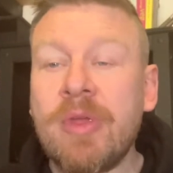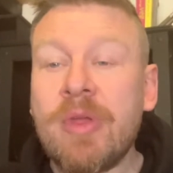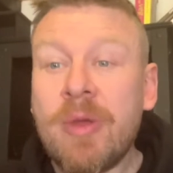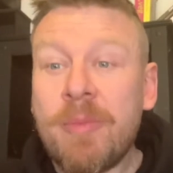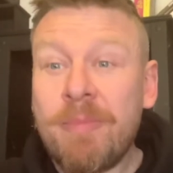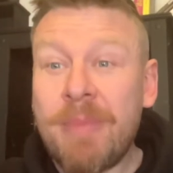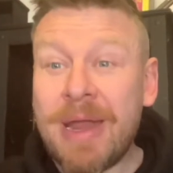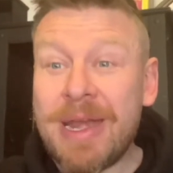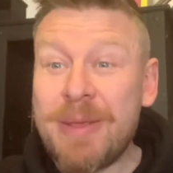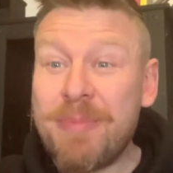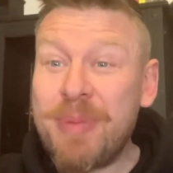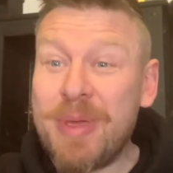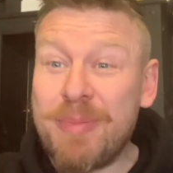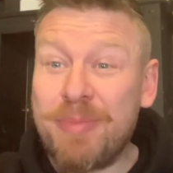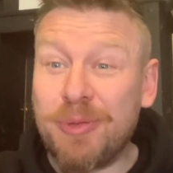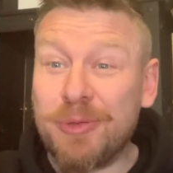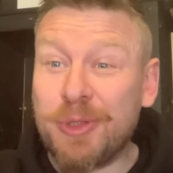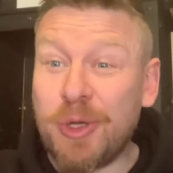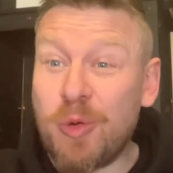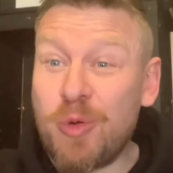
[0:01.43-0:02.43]
Many
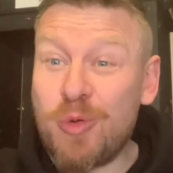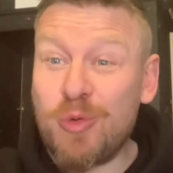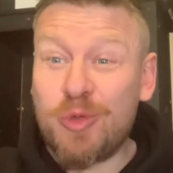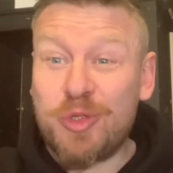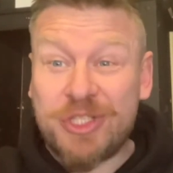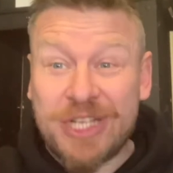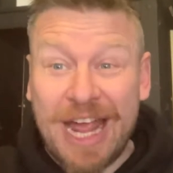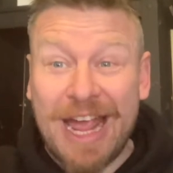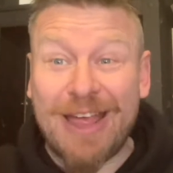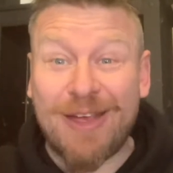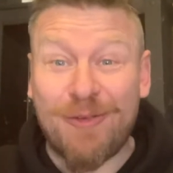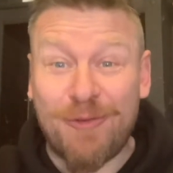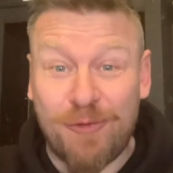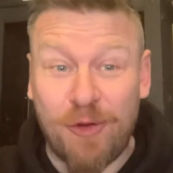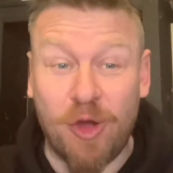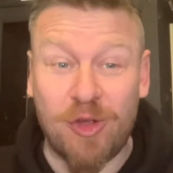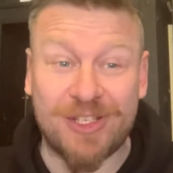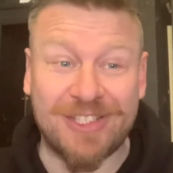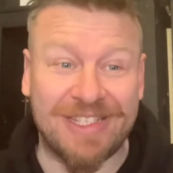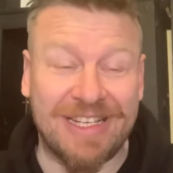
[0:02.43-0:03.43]
people know who Jack
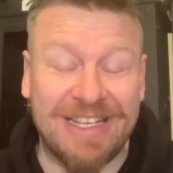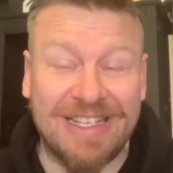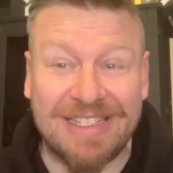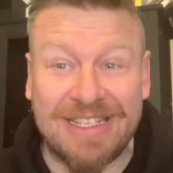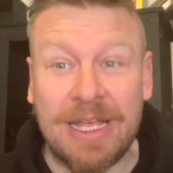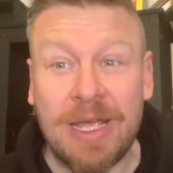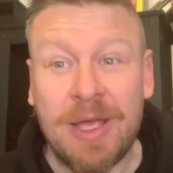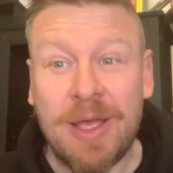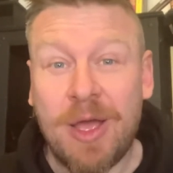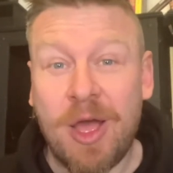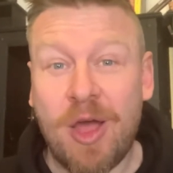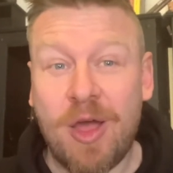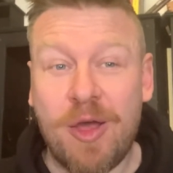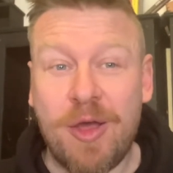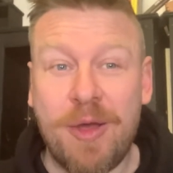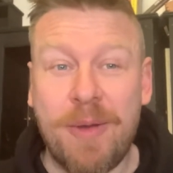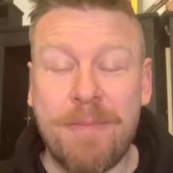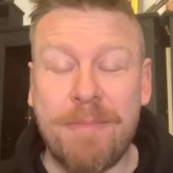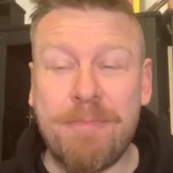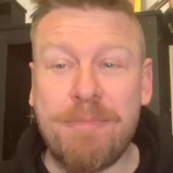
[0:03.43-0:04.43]
Frost is,
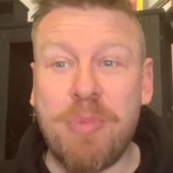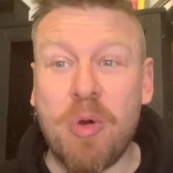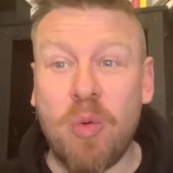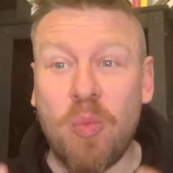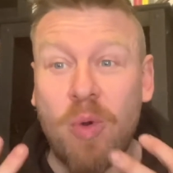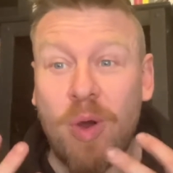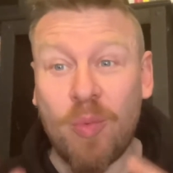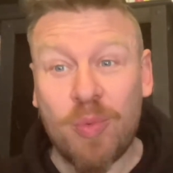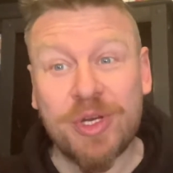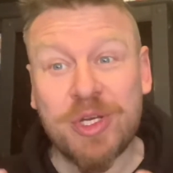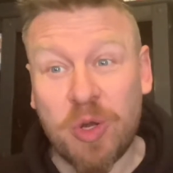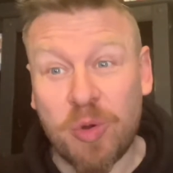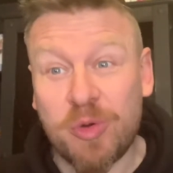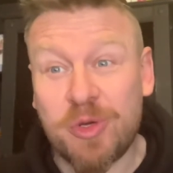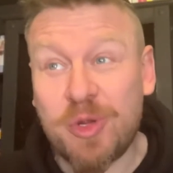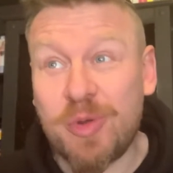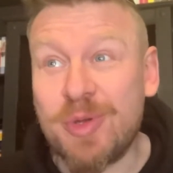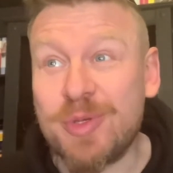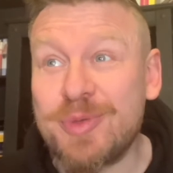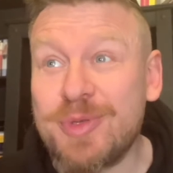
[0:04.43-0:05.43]
um, but what we don't
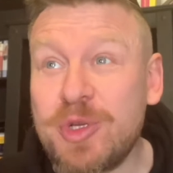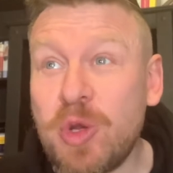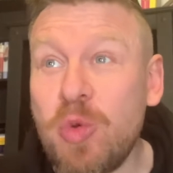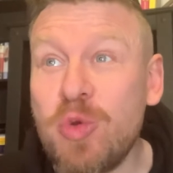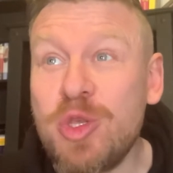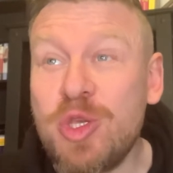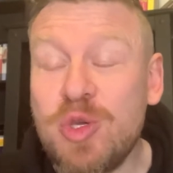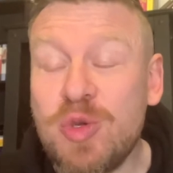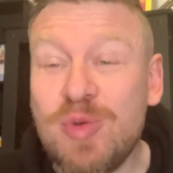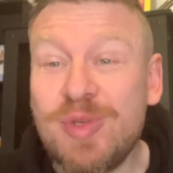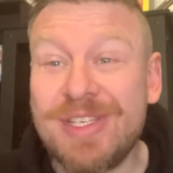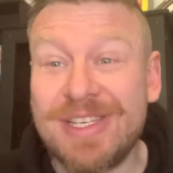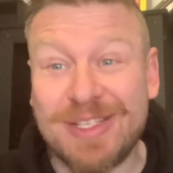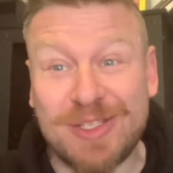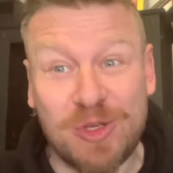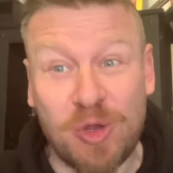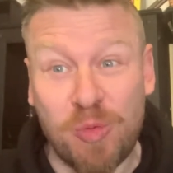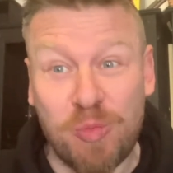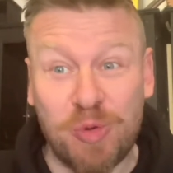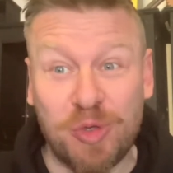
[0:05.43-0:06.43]
do is we don't use it
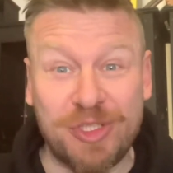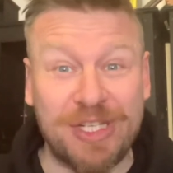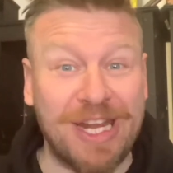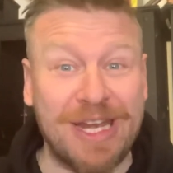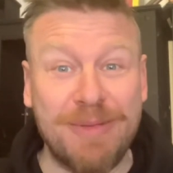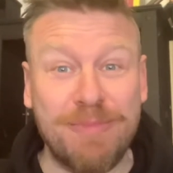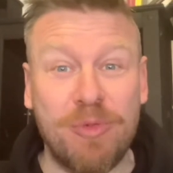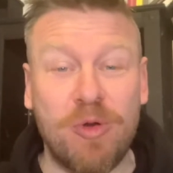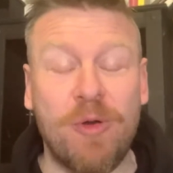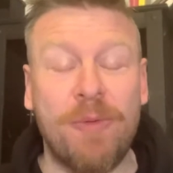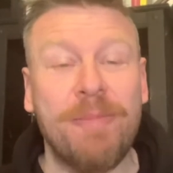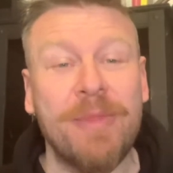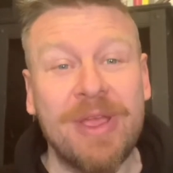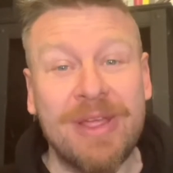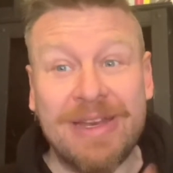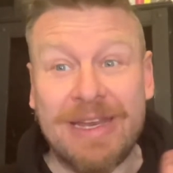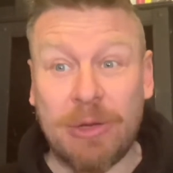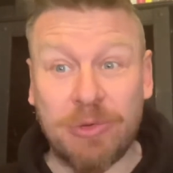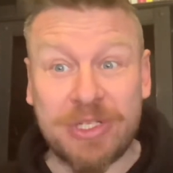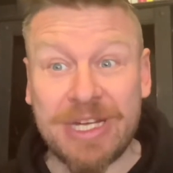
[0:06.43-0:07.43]
so much anymore.
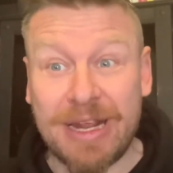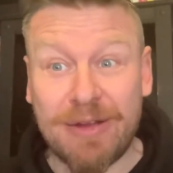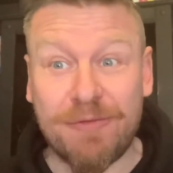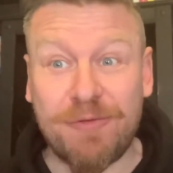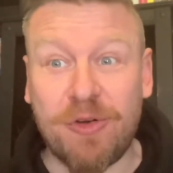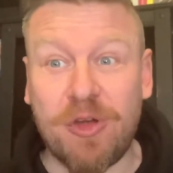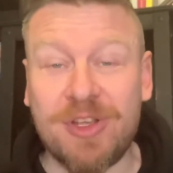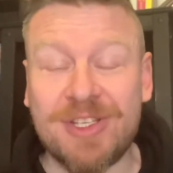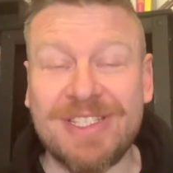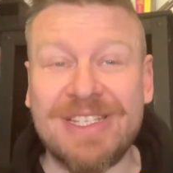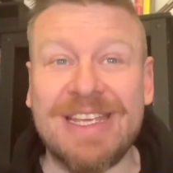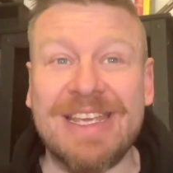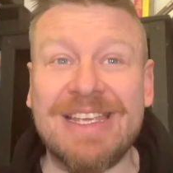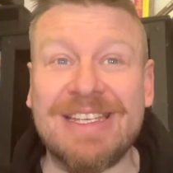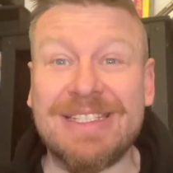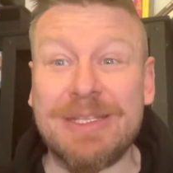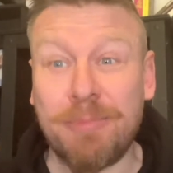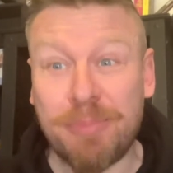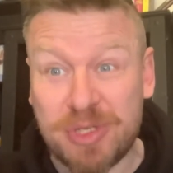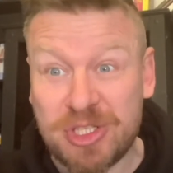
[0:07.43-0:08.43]
Now, Jack Frost is
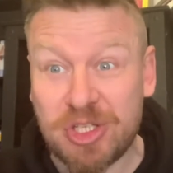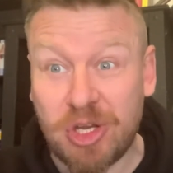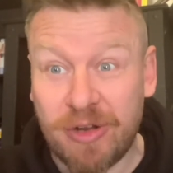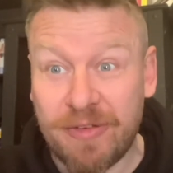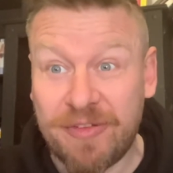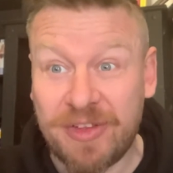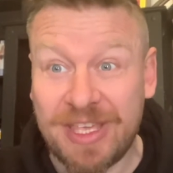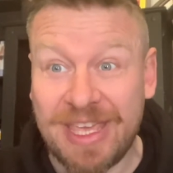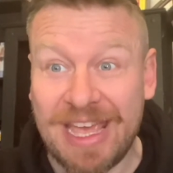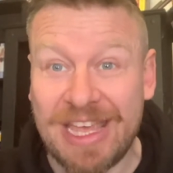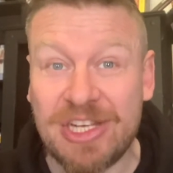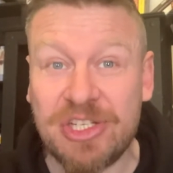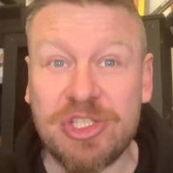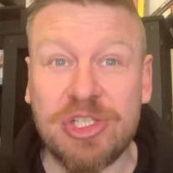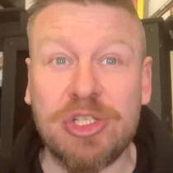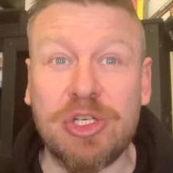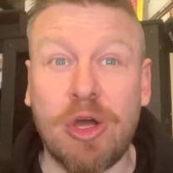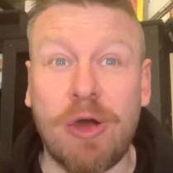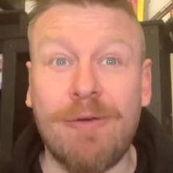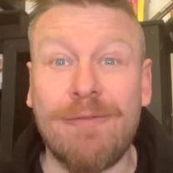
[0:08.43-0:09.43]
the
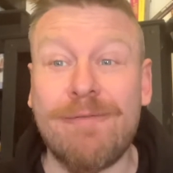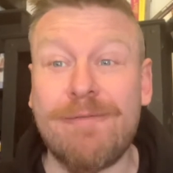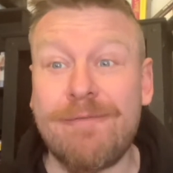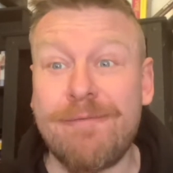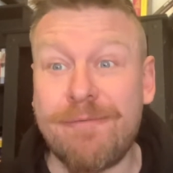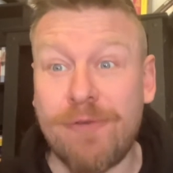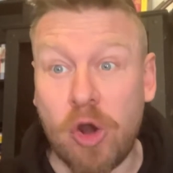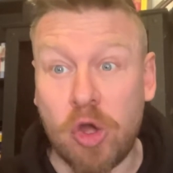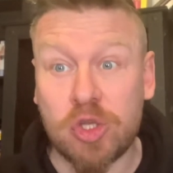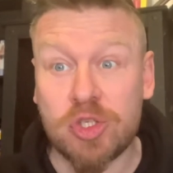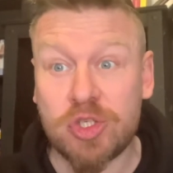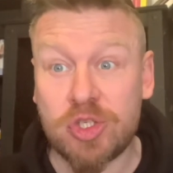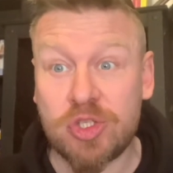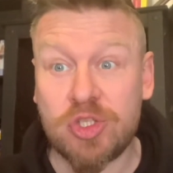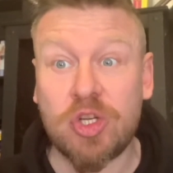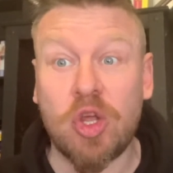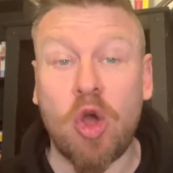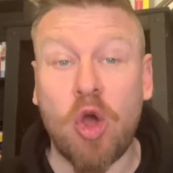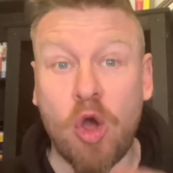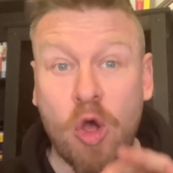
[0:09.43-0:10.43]
personification of
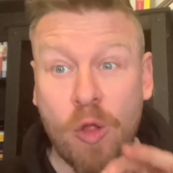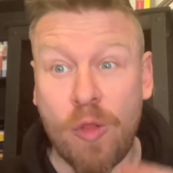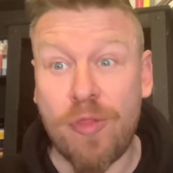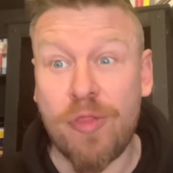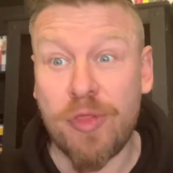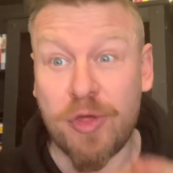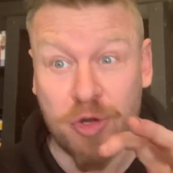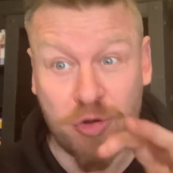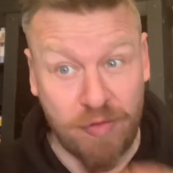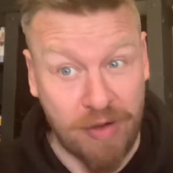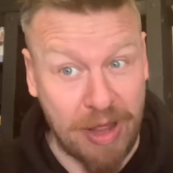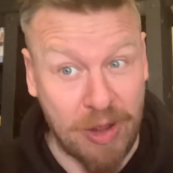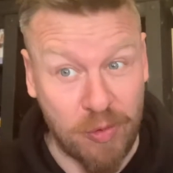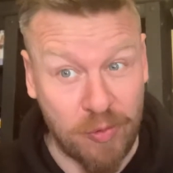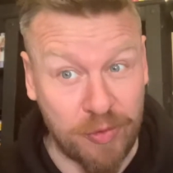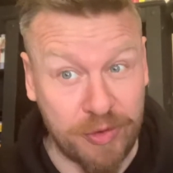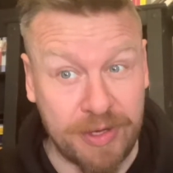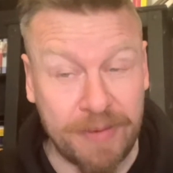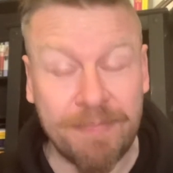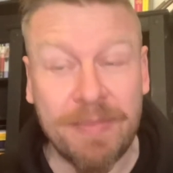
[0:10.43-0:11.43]
frost on the
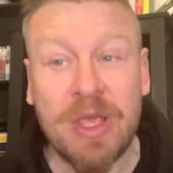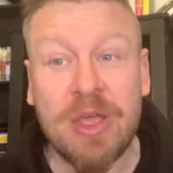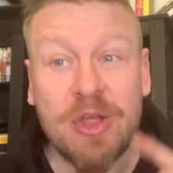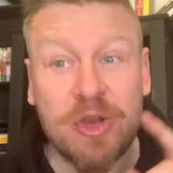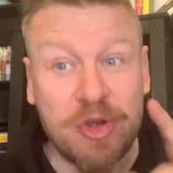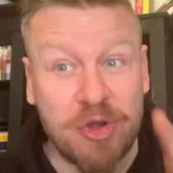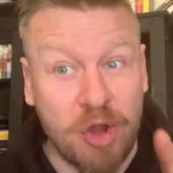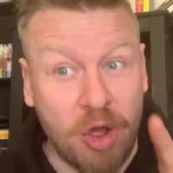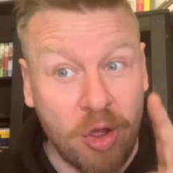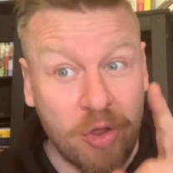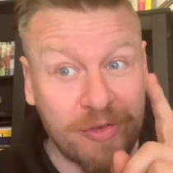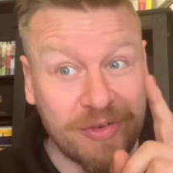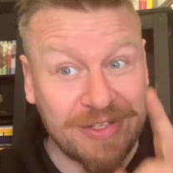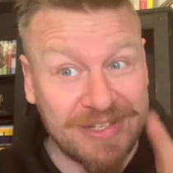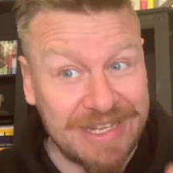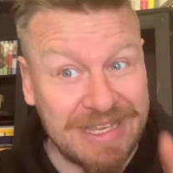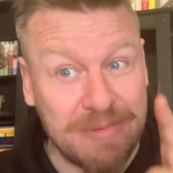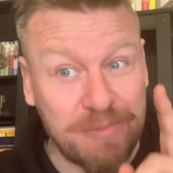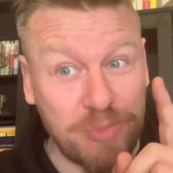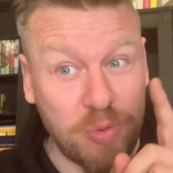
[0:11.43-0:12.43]
ground, not
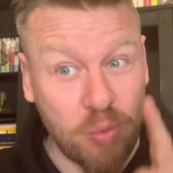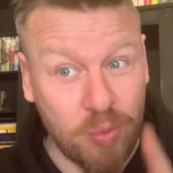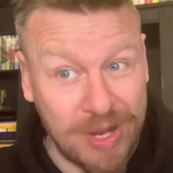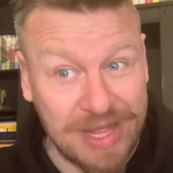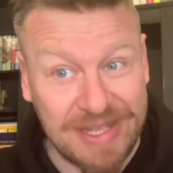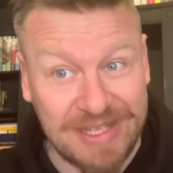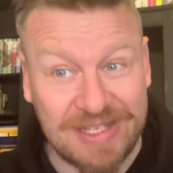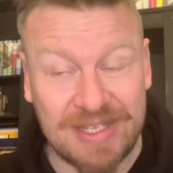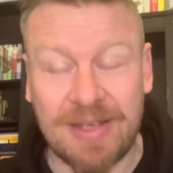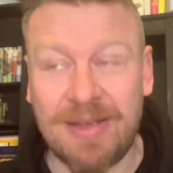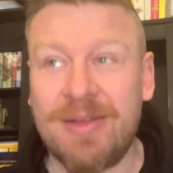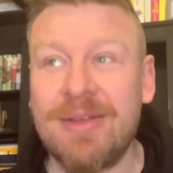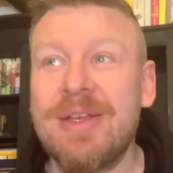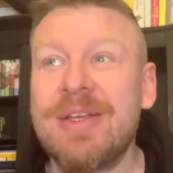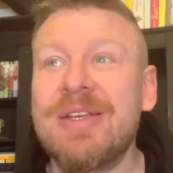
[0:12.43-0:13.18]
deep winter.